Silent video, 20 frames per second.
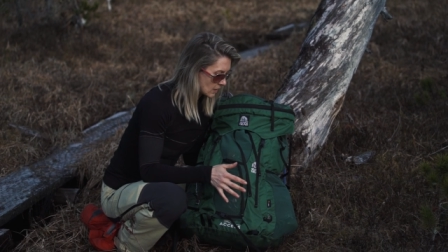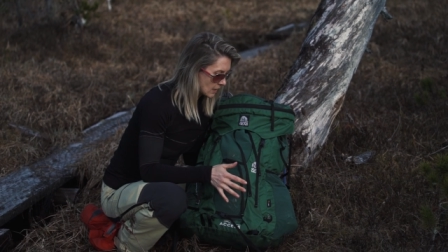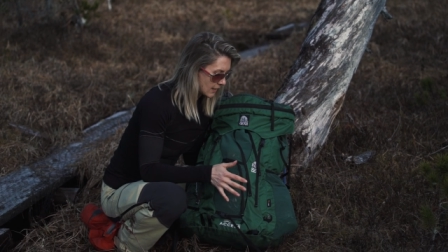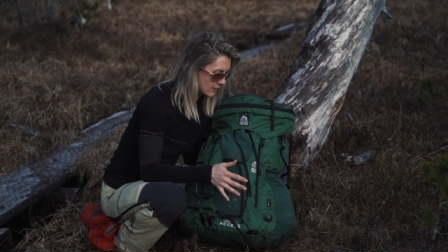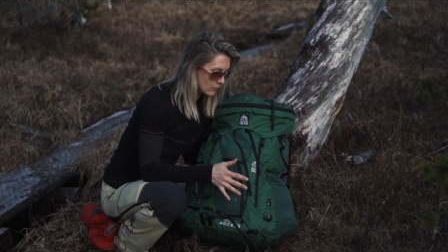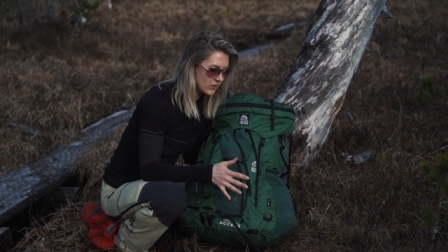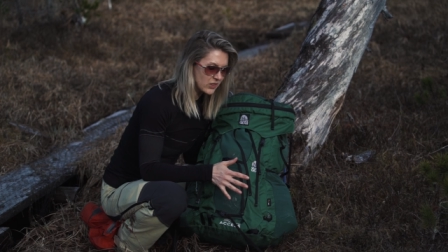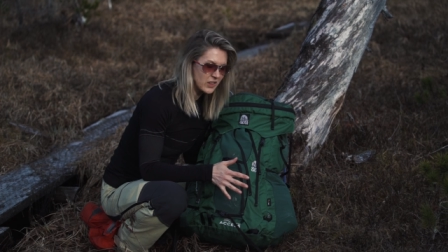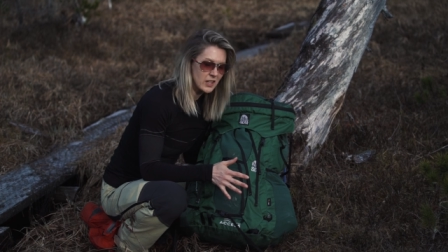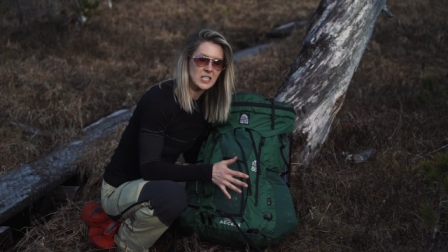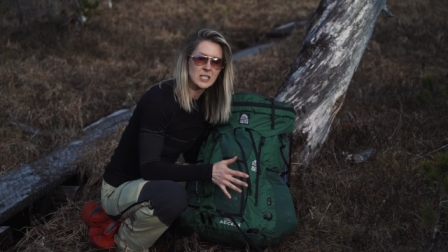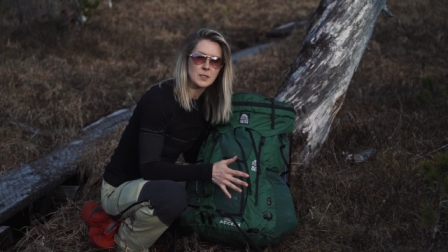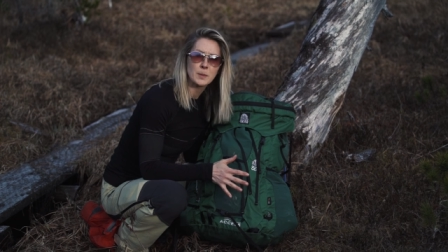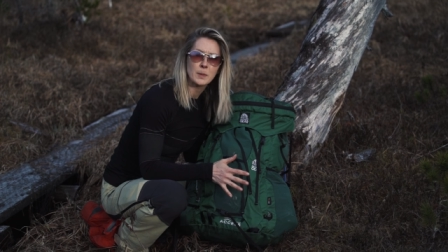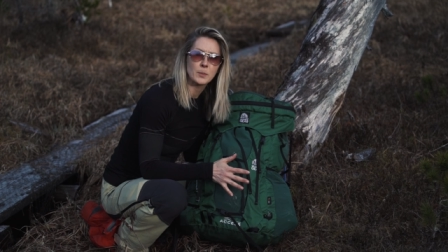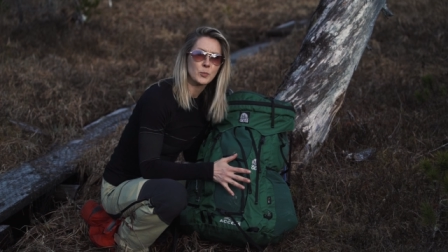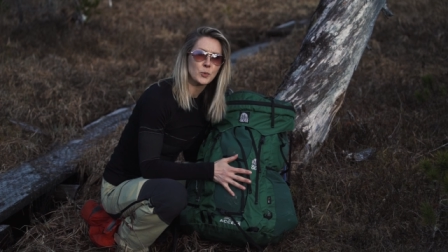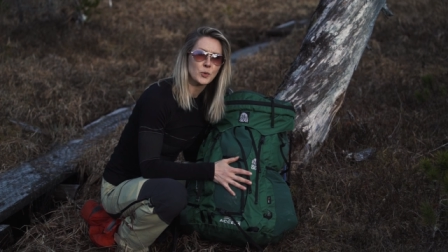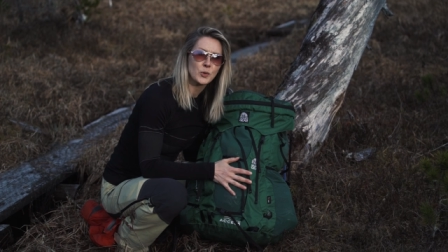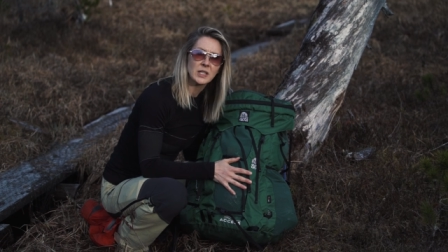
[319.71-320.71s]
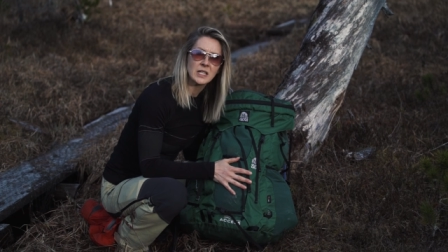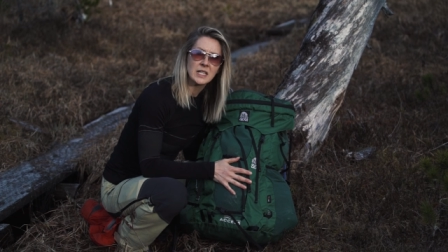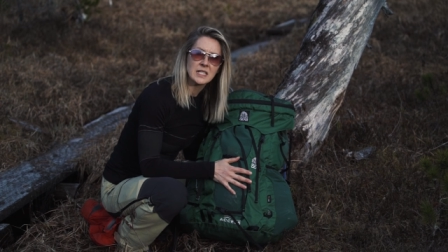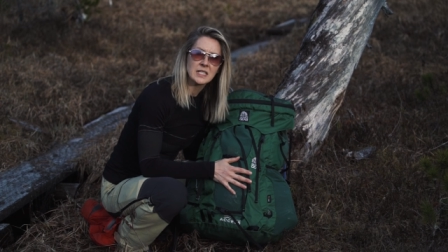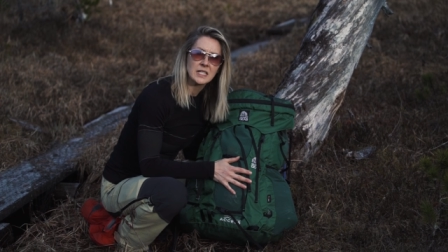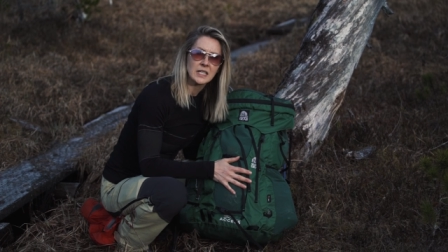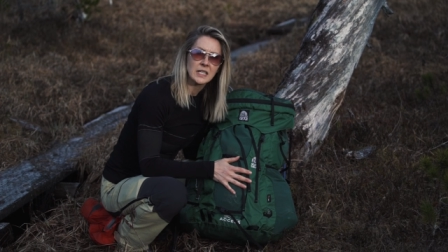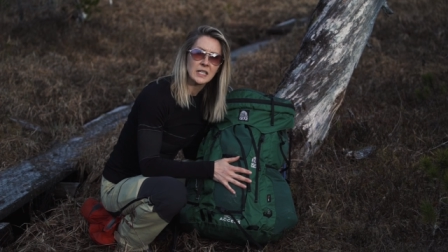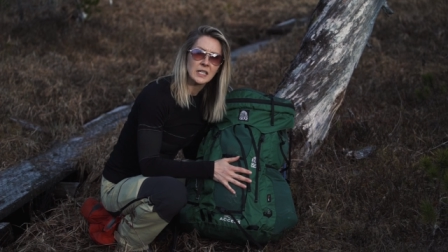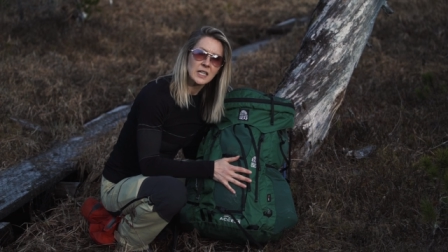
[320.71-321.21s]
everything has been pretty
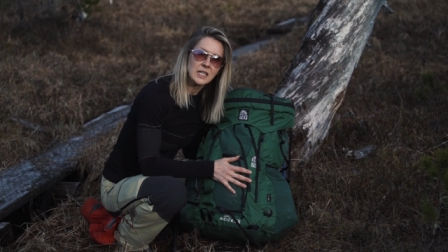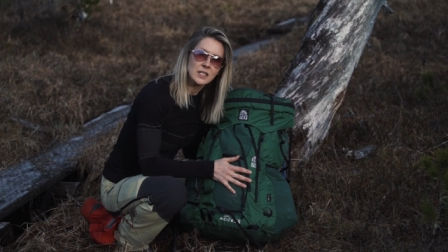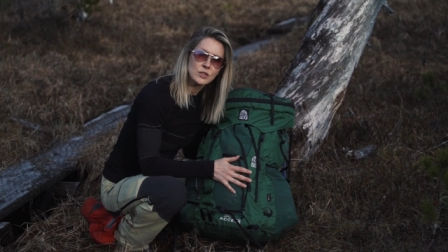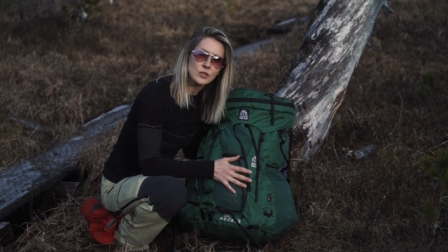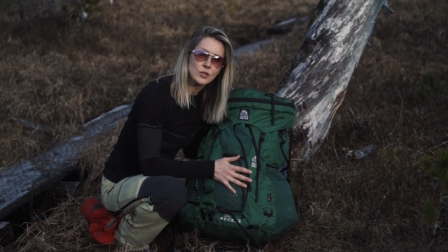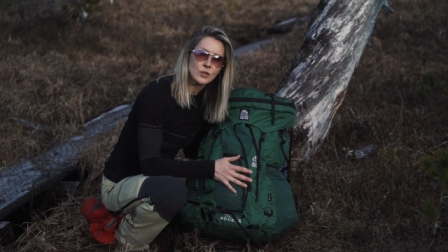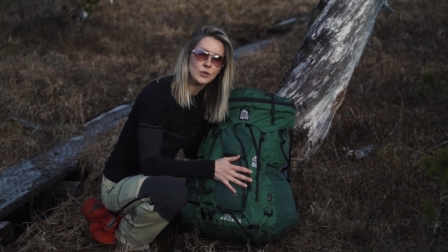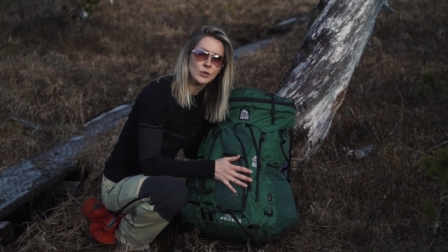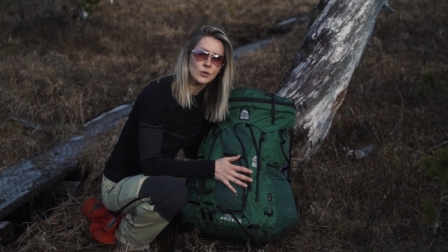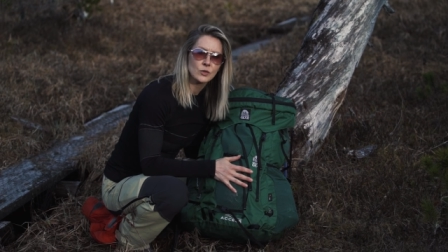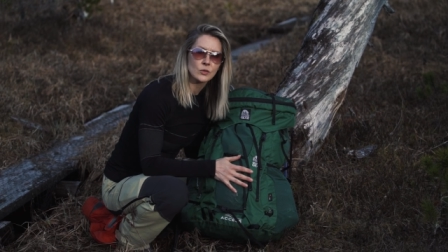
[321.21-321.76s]
easy to get to.